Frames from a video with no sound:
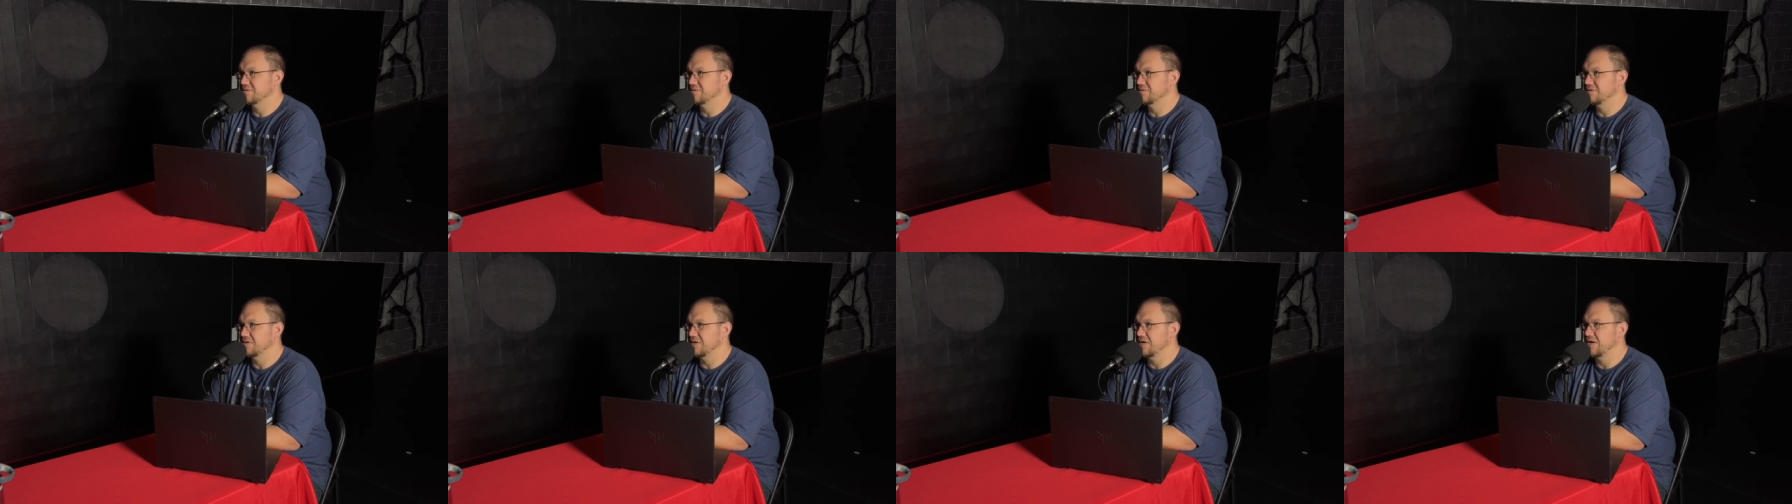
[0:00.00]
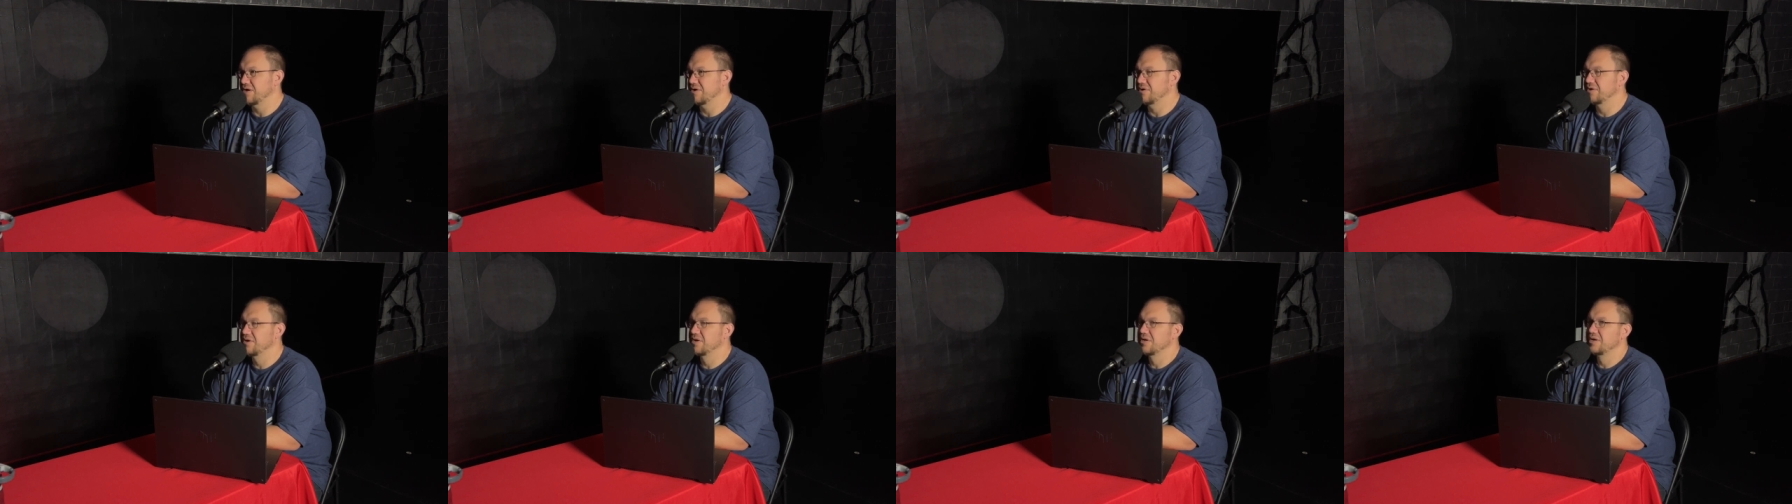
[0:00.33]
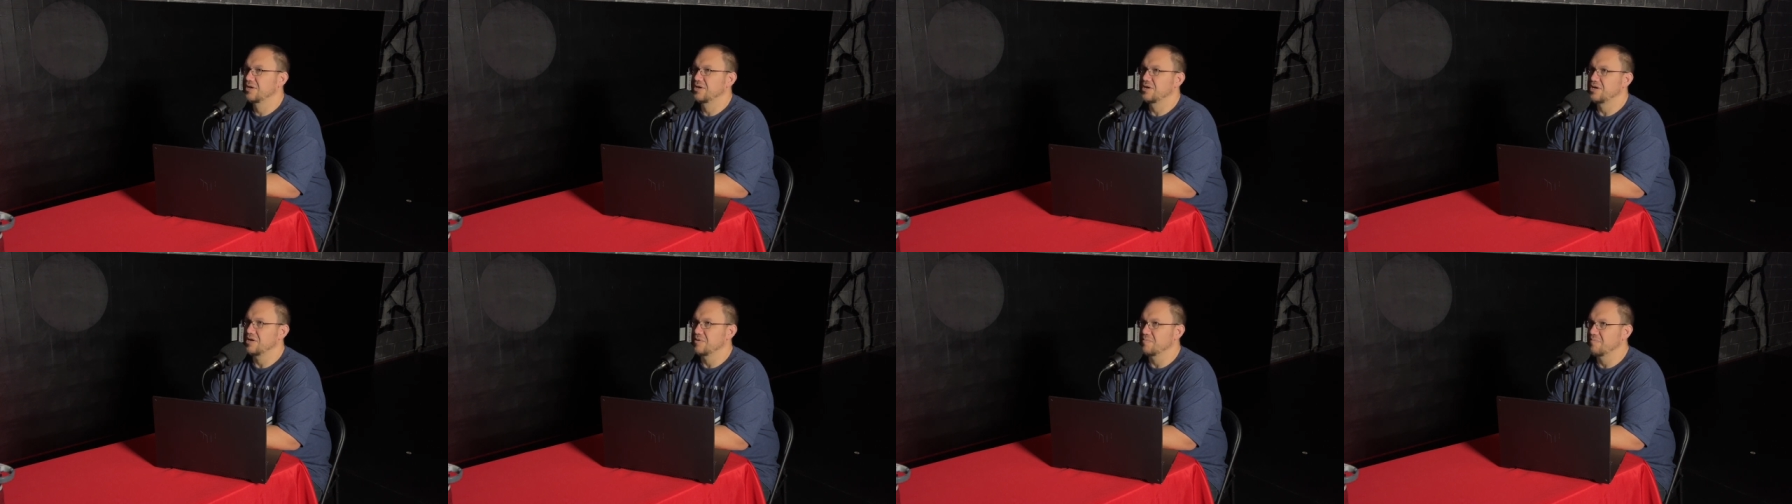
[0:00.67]
You know,
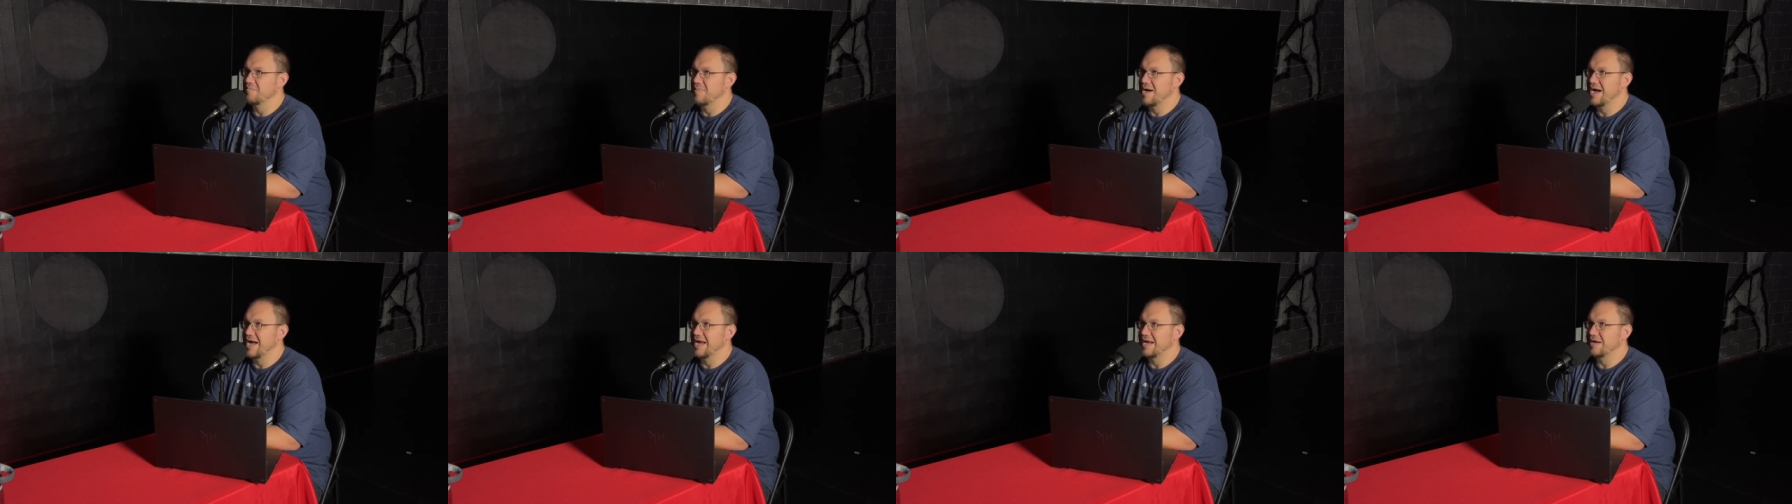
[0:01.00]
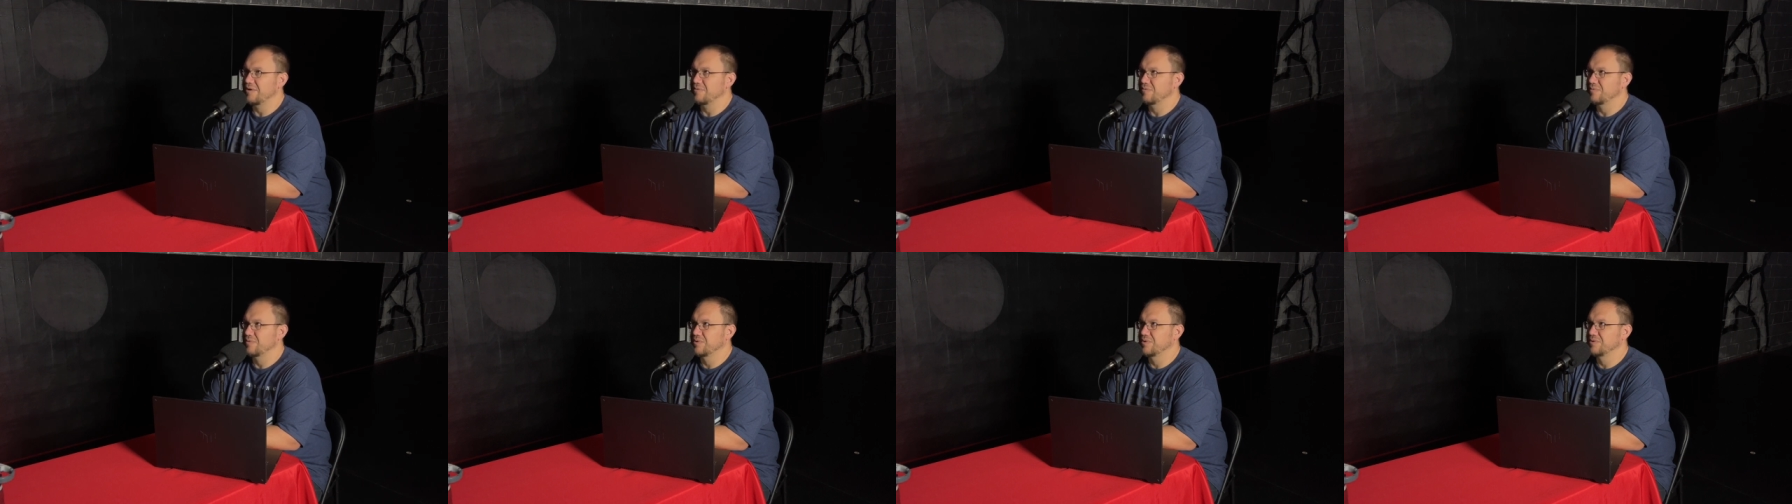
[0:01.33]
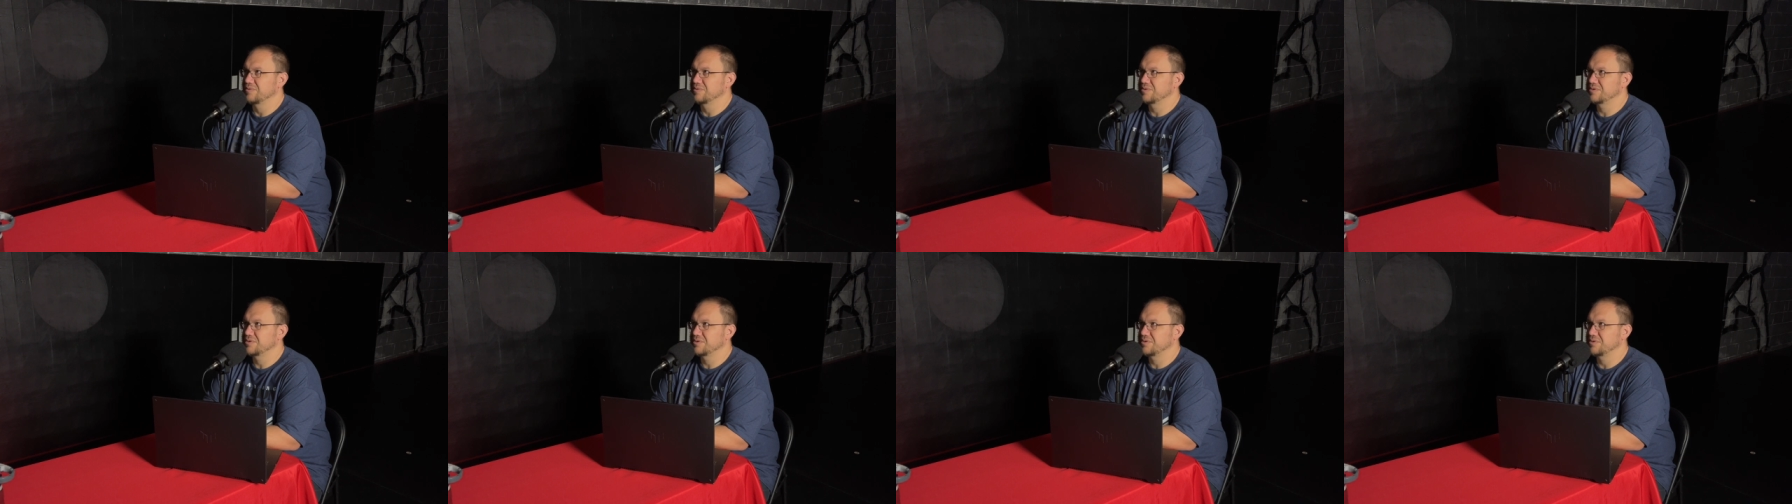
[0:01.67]
mm-hmm. you mm. might
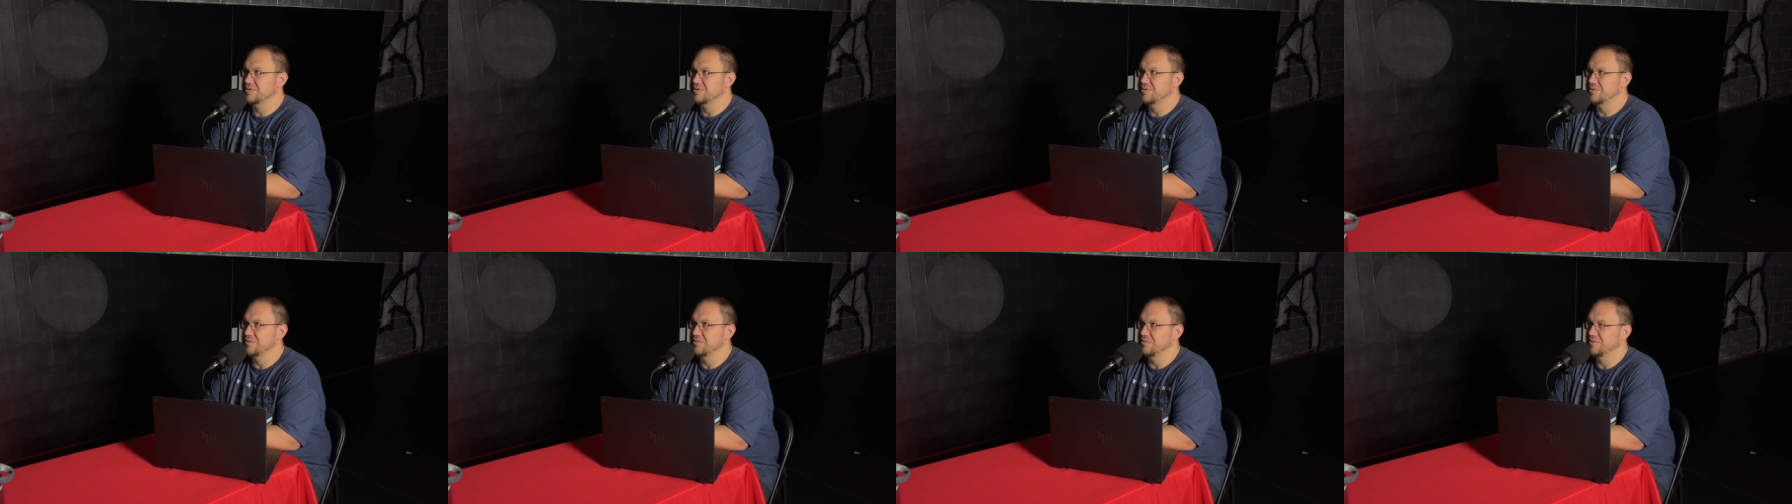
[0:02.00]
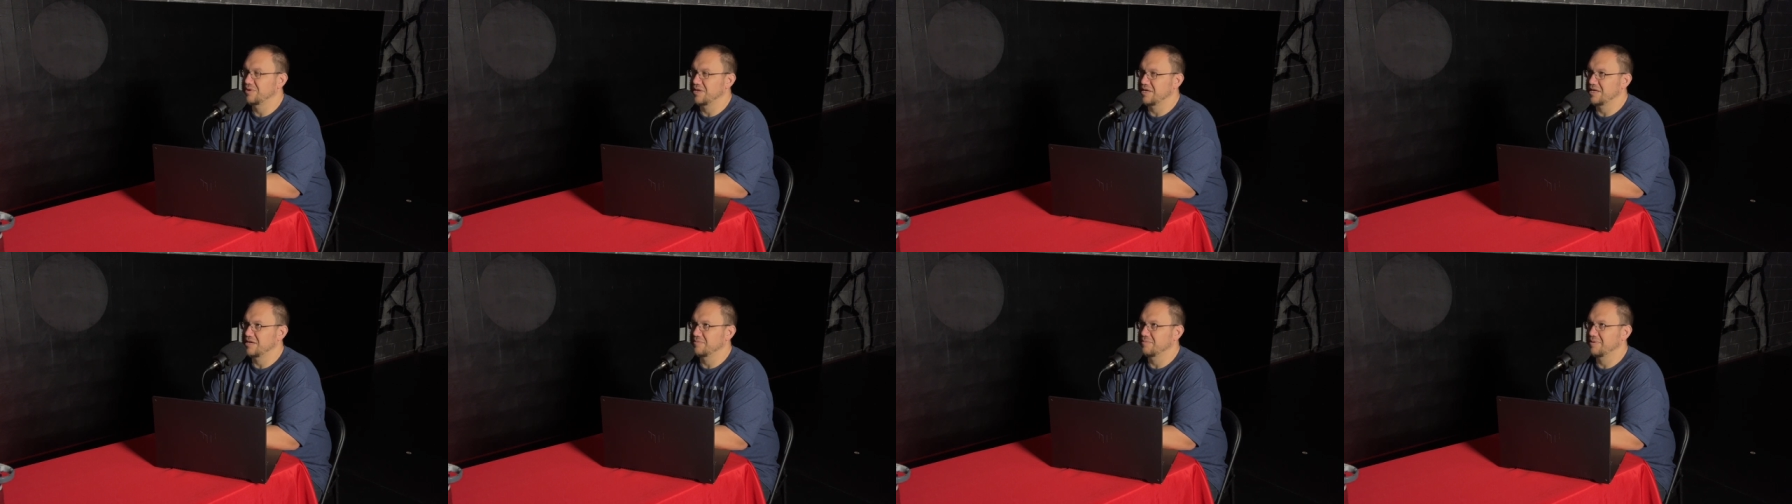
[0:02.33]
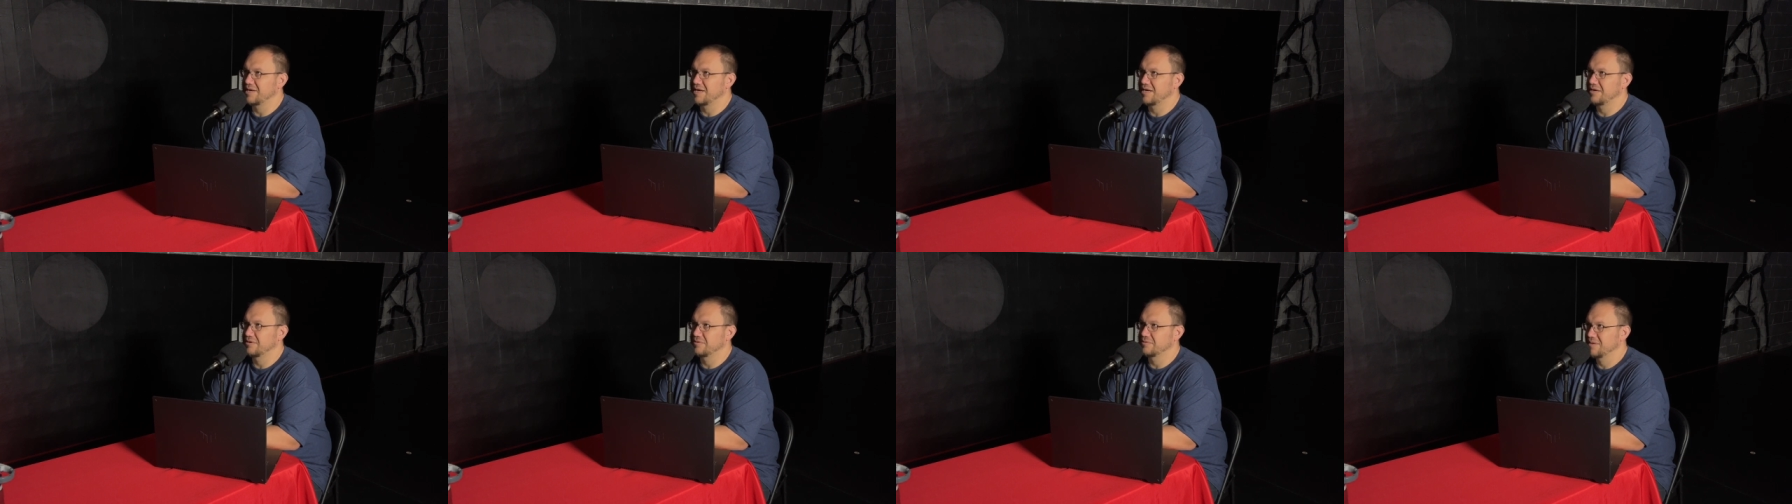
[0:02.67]
want to think
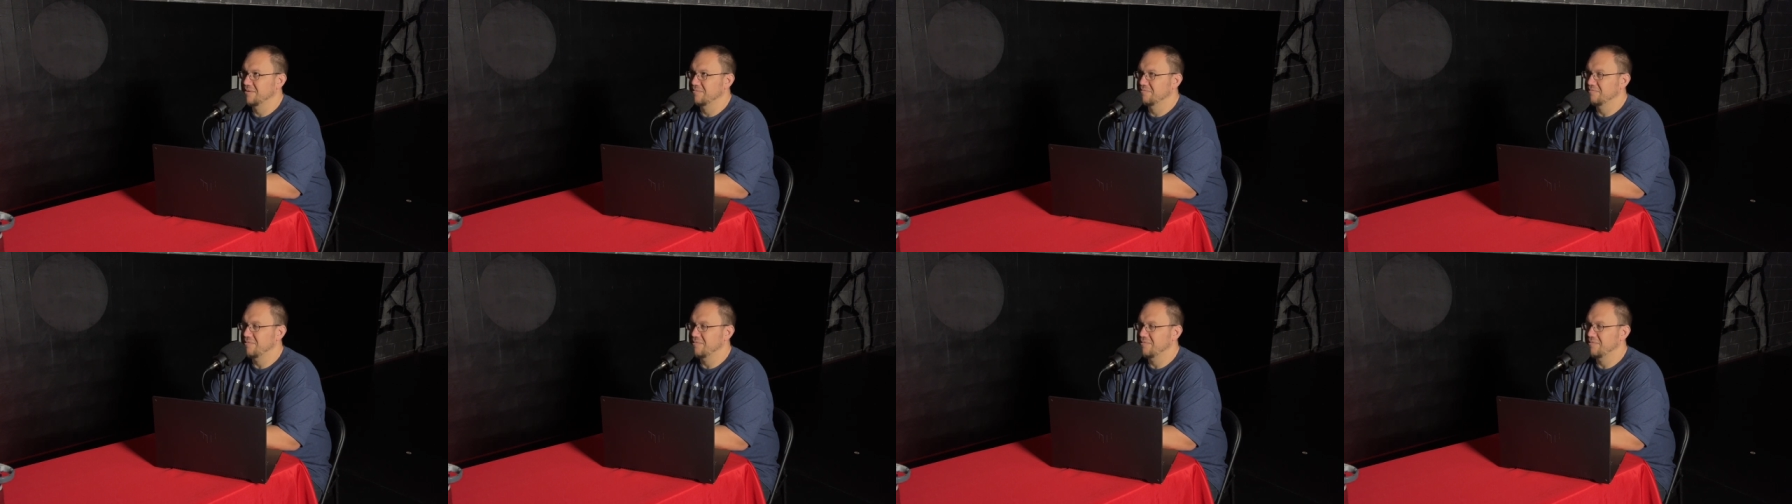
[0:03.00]
about